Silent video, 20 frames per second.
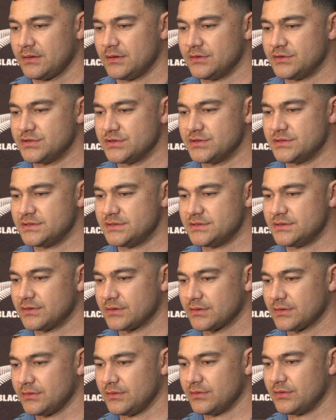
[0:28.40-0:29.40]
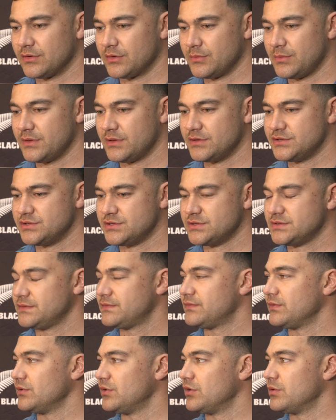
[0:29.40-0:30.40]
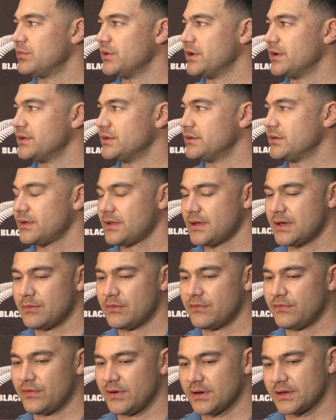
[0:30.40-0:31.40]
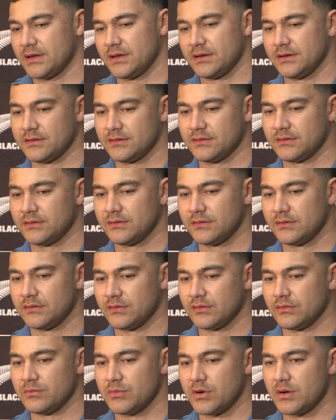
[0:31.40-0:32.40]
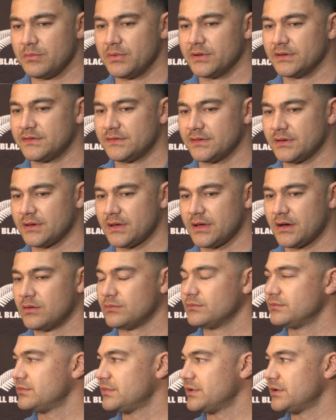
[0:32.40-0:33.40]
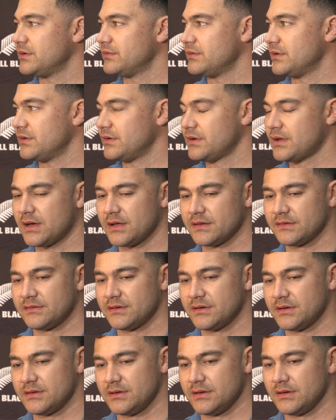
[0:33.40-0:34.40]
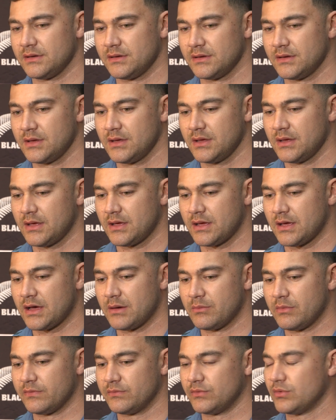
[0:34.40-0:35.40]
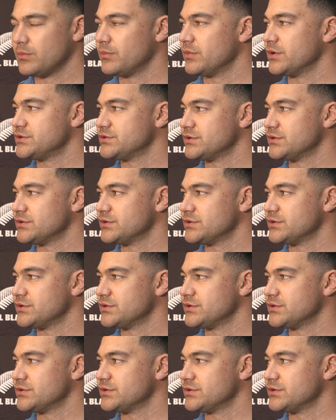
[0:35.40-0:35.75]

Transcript: the jersey's not you're not going to be in the juicy for long, but um, if I can do my bit to help enhance that, then um, I'm doing my